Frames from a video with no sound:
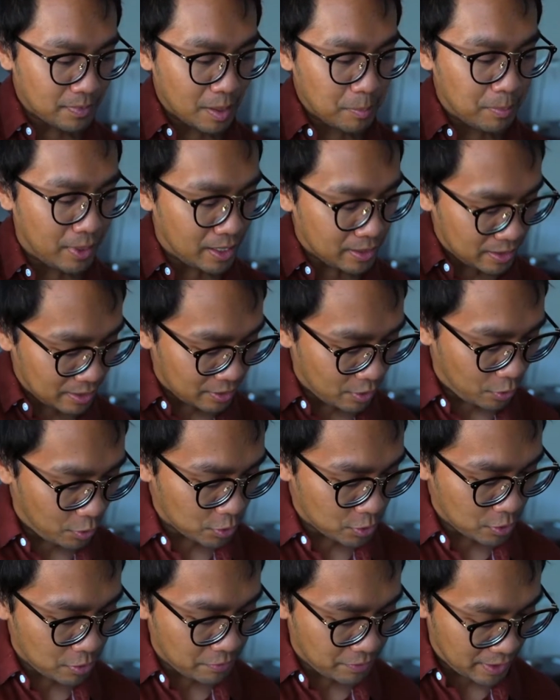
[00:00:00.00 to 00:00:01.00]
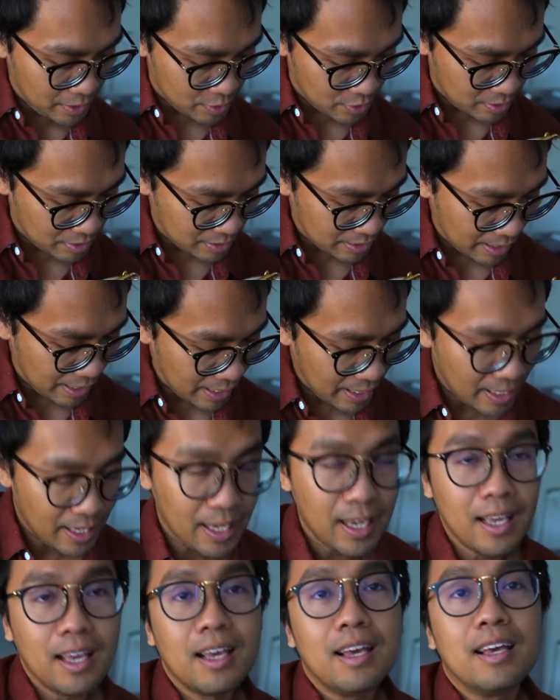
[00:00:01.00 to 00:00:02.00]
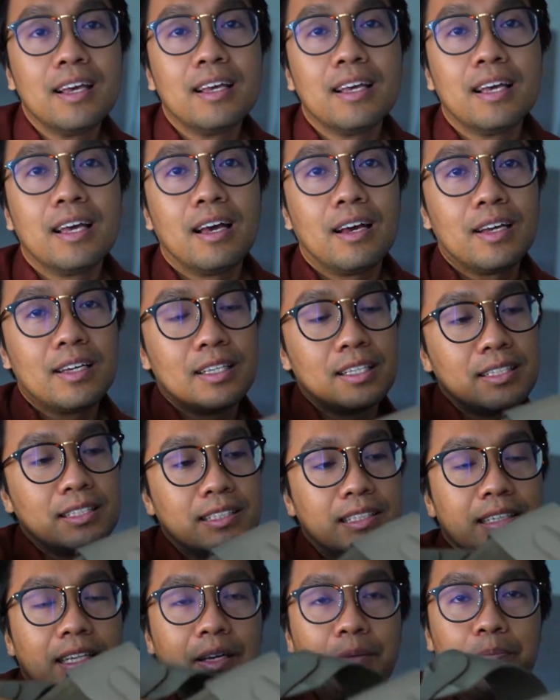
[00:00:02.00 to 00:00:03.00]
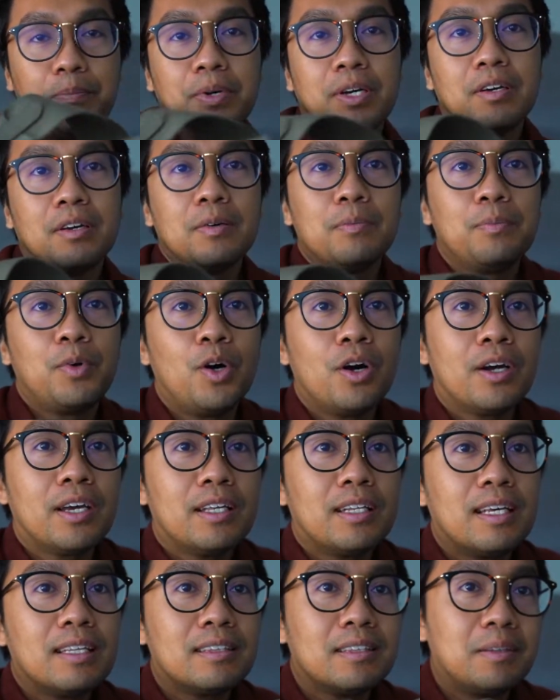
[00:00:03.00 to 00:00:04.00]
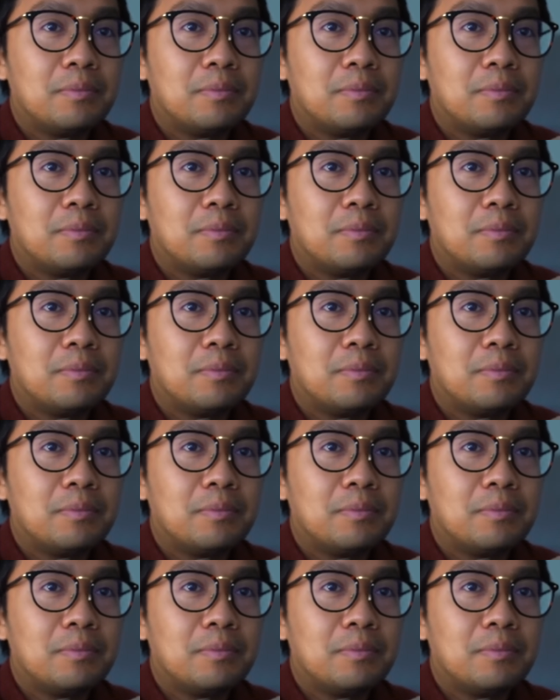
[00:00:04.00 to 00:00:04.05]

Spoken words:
But it also features a slip pocket at the